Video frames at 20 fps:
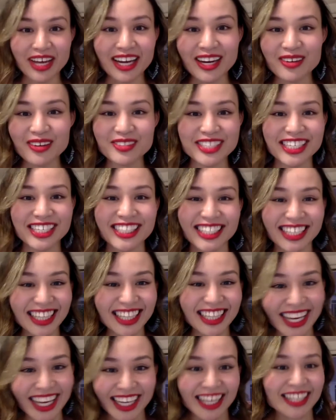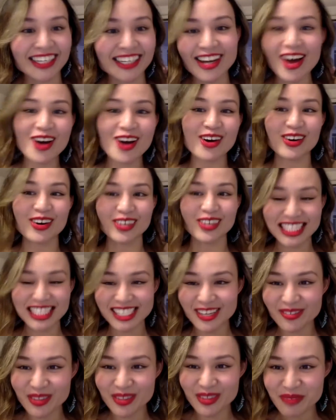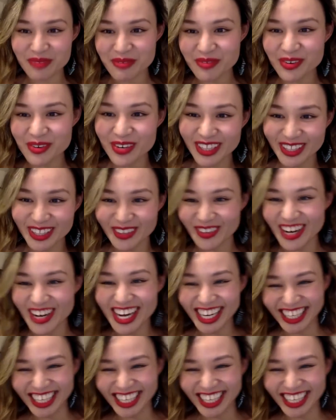And I'm like, no, let's give the people what they want,